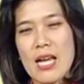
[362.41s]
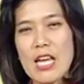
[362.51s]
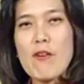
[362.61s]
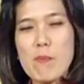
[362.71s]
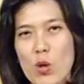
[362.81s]

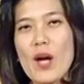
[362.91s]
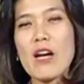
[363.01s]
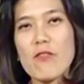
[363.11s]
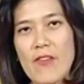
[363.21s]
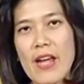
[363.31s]
If a
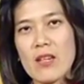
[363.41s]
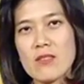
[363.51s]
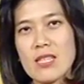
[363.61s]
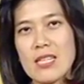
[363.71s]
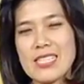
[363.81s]
product
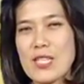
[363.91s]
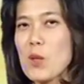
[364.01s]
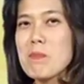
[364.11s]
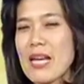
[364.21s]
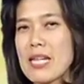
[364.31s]
failed, they
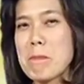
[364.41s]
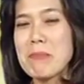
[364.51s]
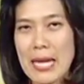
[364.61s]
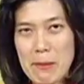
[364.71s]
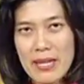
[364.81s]
don't play the
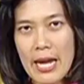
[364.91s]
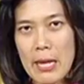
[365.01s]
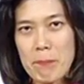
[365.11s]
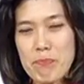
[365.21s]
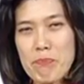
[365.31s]
blame
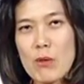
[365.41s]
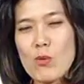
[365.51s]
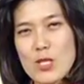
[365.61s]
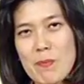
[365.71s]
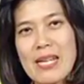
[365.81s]
game, but will
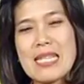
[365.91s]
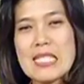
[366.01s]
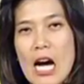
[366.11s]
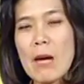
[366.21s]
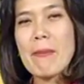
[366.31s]
spend their
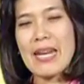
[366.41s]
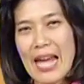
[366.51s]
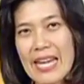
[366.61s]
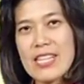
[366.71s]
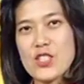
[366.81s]
time and
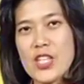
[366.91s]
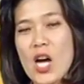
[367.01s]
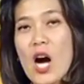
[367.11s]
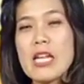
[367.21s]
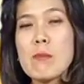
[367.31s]
energy
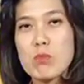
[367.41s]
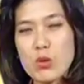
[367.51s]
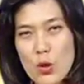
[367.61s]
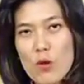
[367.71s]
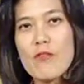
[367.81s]
on
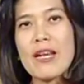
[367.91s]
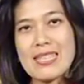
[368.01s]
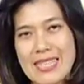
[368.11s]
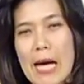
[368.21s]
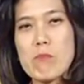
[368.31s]
improving
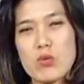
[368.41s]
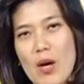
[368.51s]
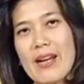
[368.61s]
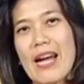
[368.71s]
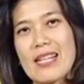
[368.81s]
that
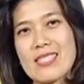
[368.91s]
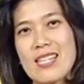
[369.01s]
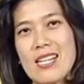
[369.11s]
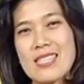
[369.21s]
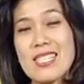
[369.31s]
product.
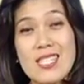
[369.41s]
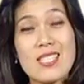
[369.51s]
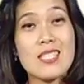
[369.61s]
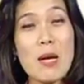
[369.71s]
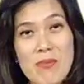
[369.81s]
This is
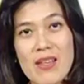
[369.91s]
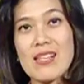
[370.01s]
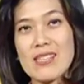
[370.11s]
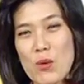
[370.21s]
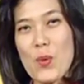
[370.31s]
something
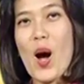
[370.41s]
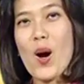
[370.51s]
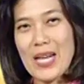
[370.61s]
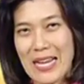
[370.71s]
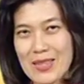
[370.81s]
that we all
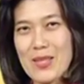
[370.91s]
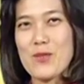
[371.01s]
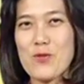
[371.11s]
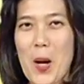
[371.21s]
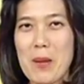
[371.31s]
can learn
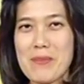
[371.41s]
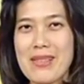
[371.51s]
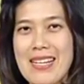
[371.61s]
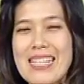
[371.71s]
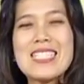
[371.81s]
from.
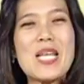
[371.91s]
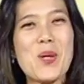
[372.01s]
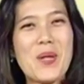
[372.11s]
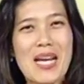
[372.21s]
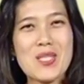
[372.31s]
See you
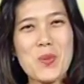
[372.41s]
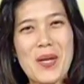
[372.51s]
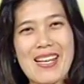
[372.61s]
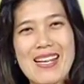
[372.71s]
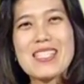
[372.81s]
next week.